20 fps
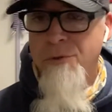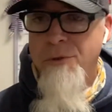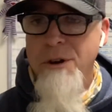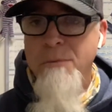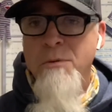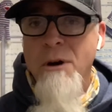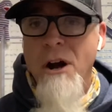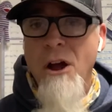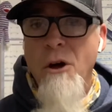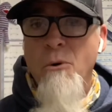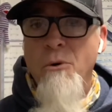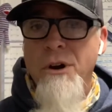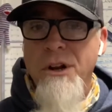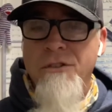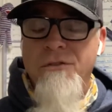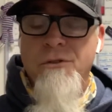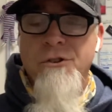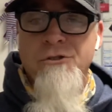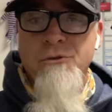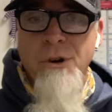priorities
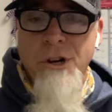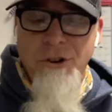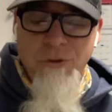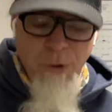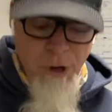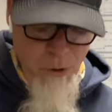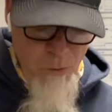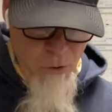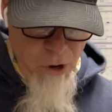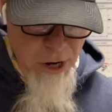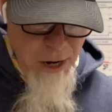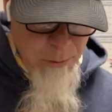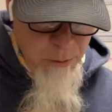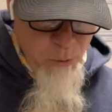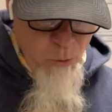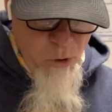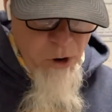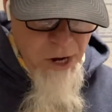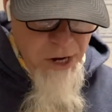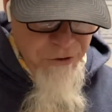for 2021. Number
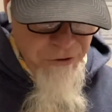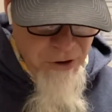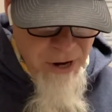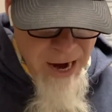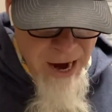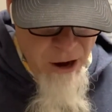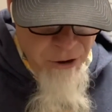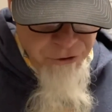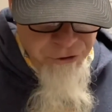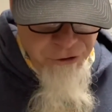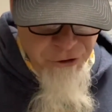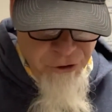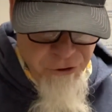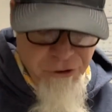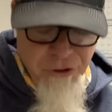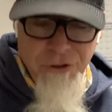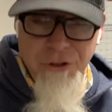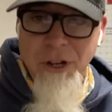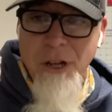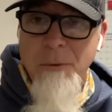1 is our house
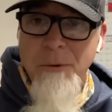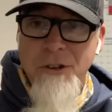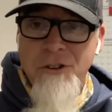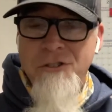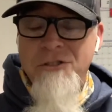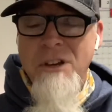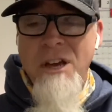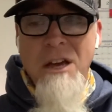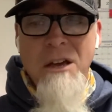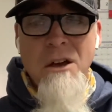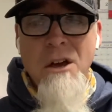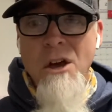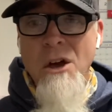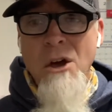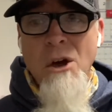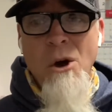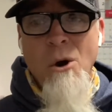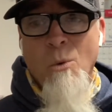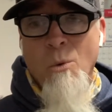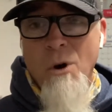churches. And let me just say,
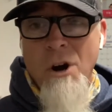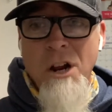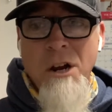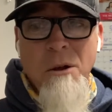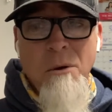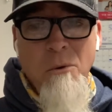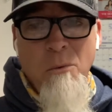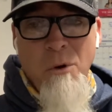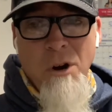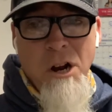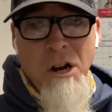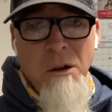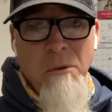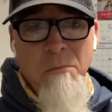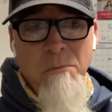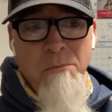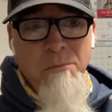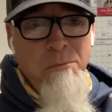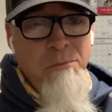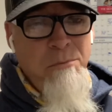we're gonna
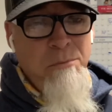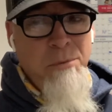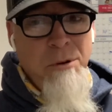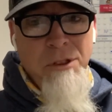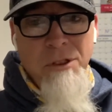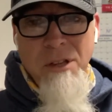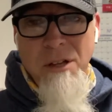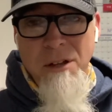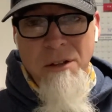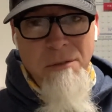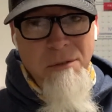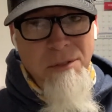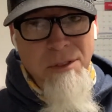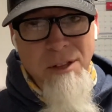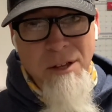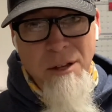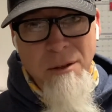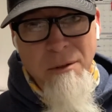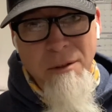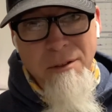put the
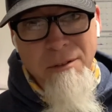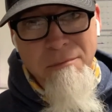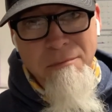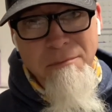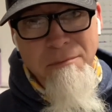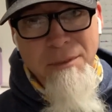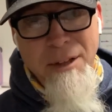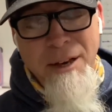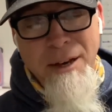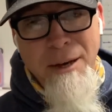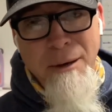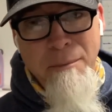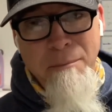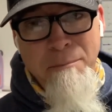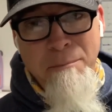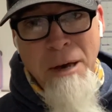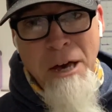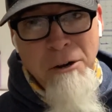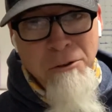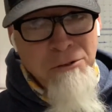
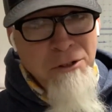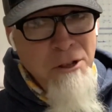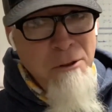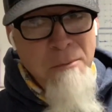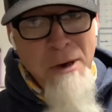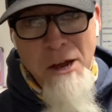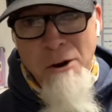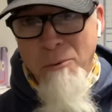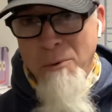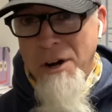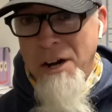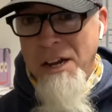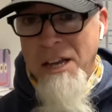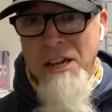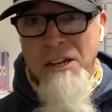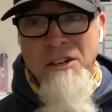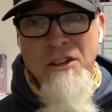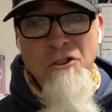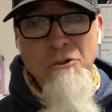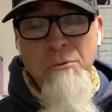pedal to the metal. We're going to
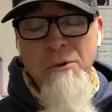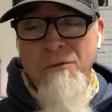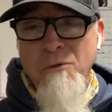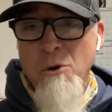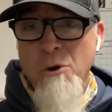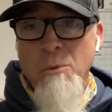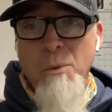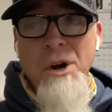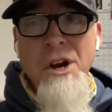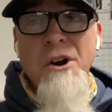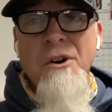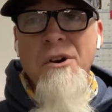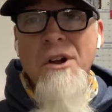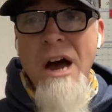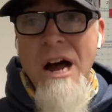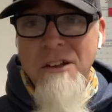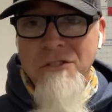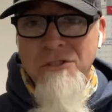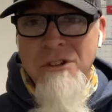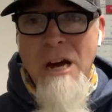continue to move forward. We are
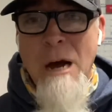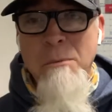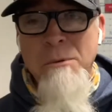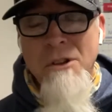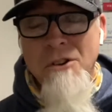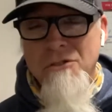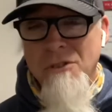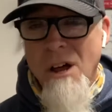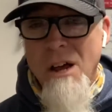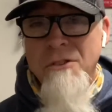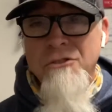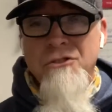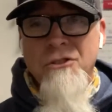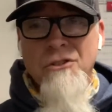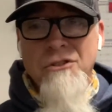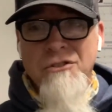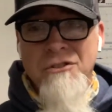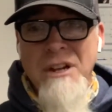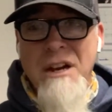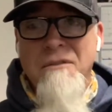not stopping. There's a lot of
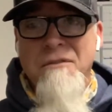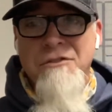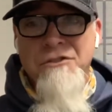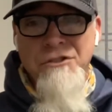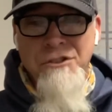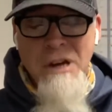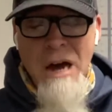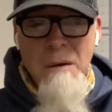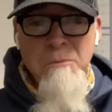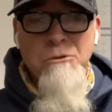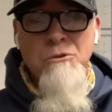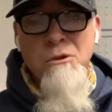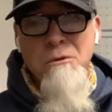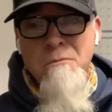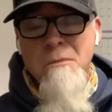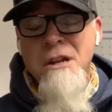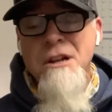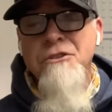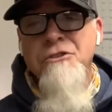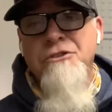churches that have stopped doing
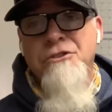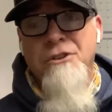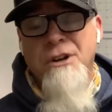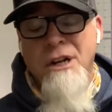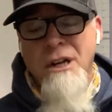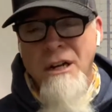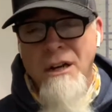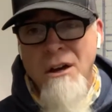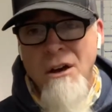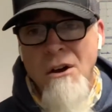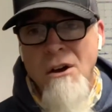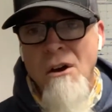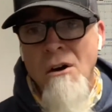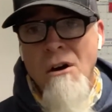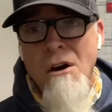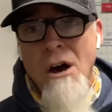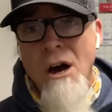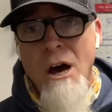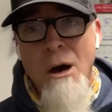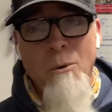ministry.
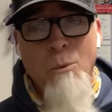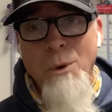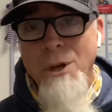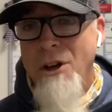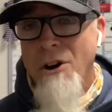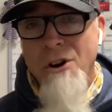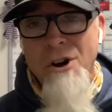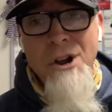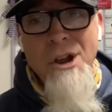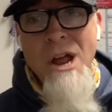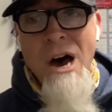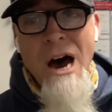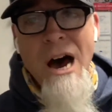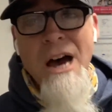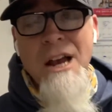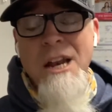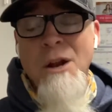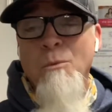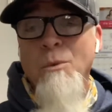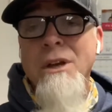We are
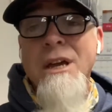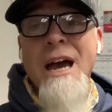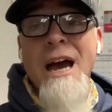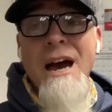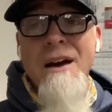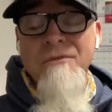not, and we have